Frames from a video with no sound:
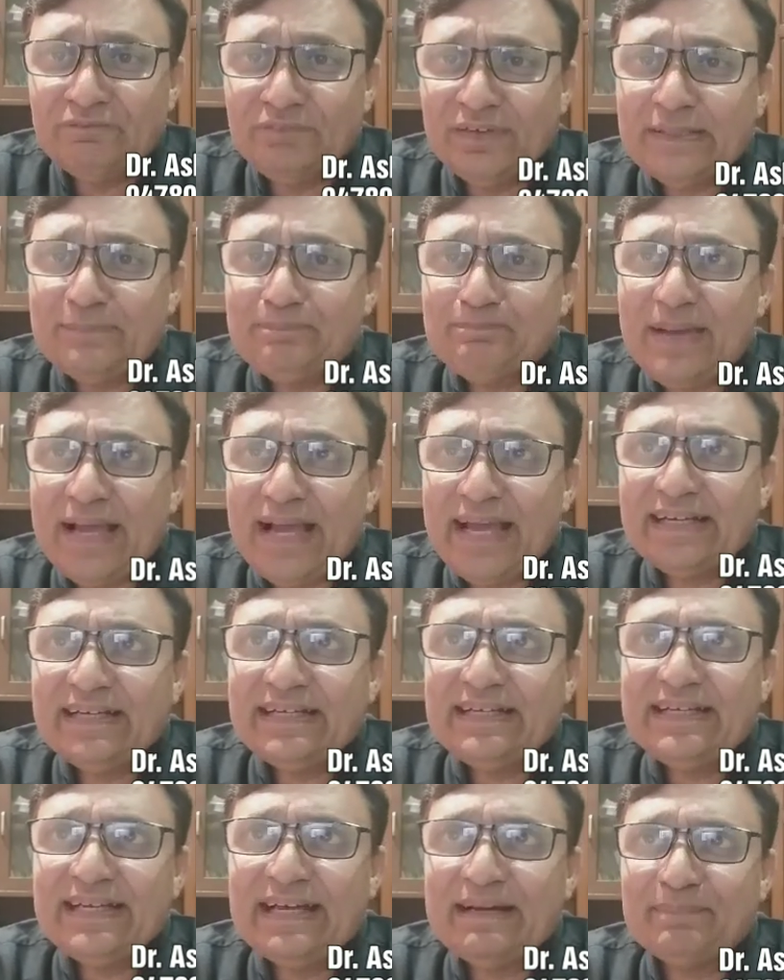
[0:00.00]
With
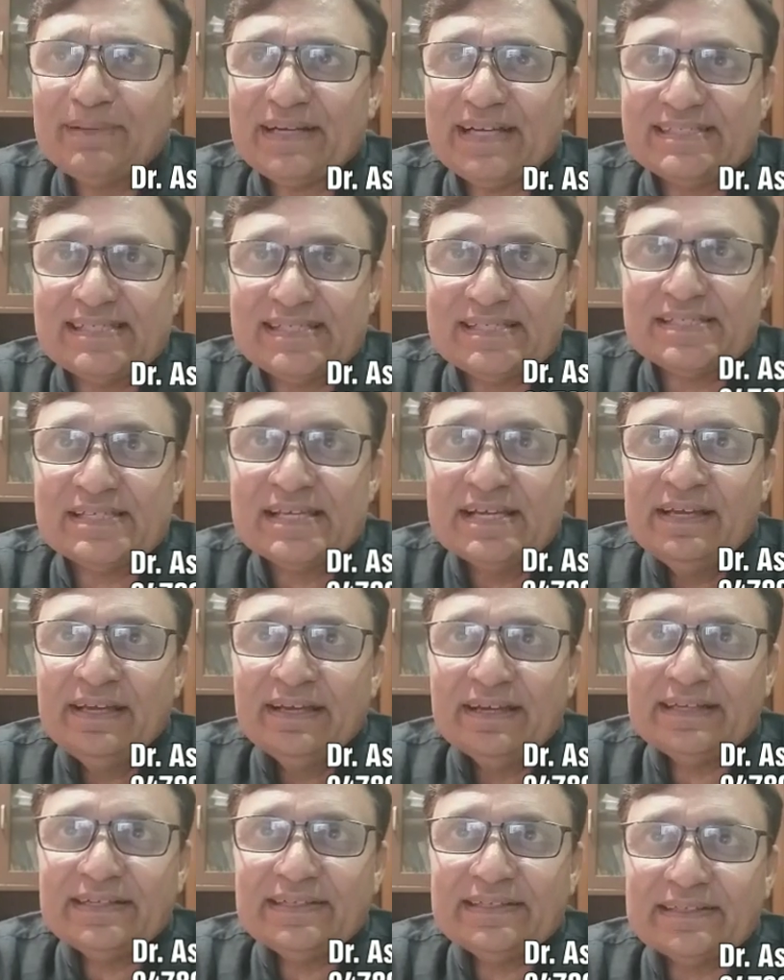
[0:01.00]
pan-India presence,
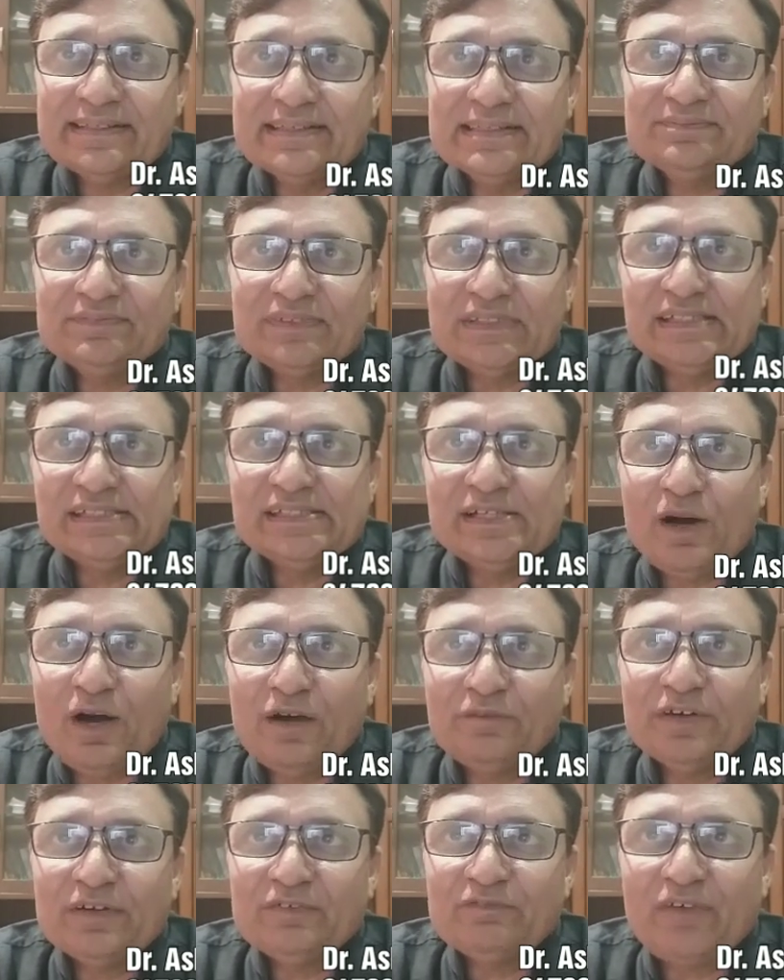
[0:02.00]
Intern World
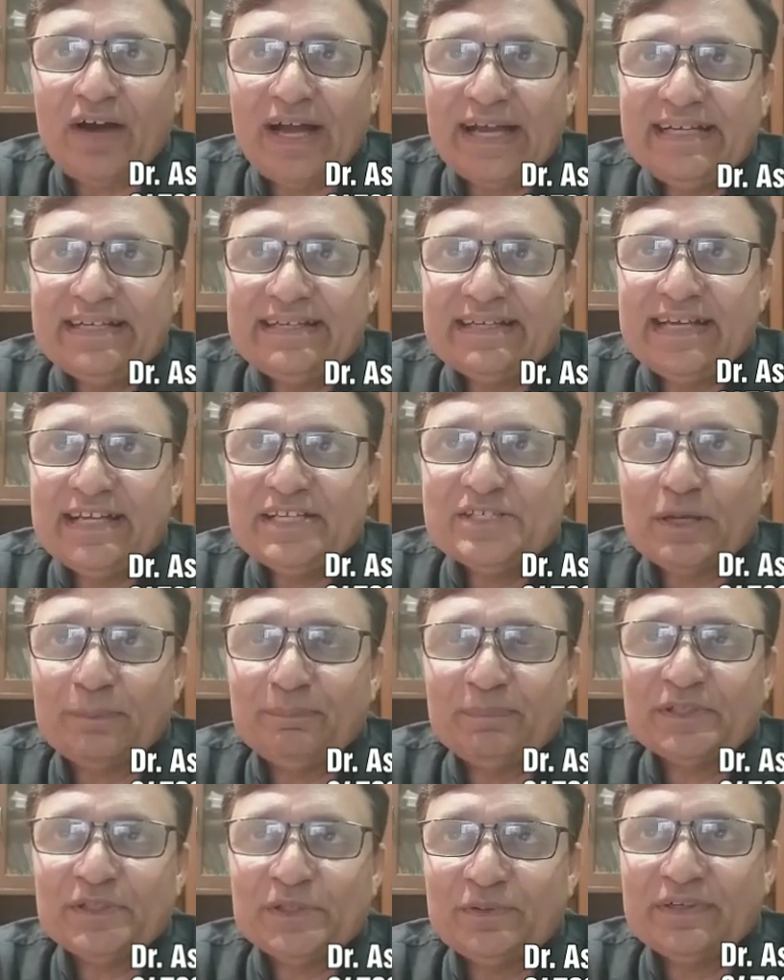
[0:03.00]
offer wide range
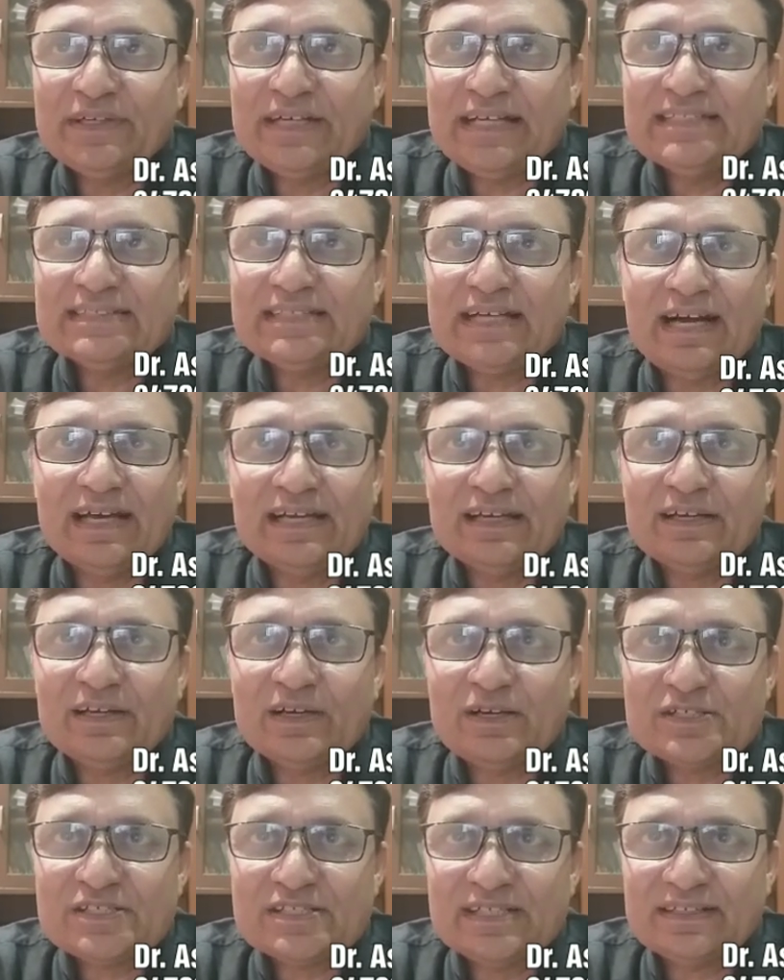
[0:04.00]
opportunities all
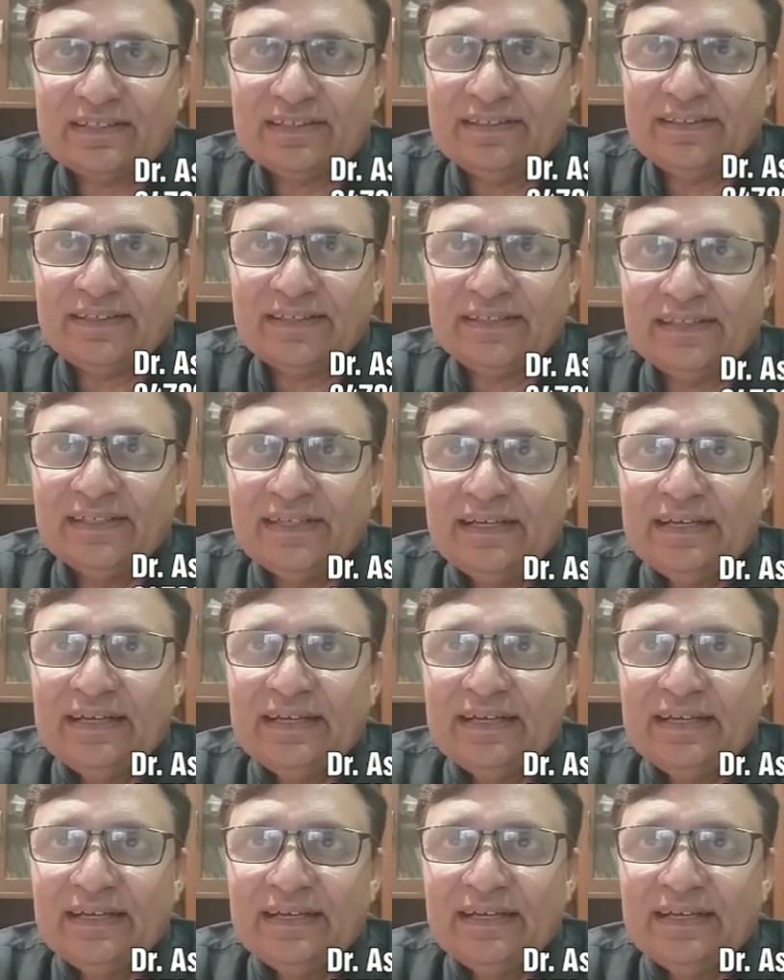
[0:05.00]
across the country.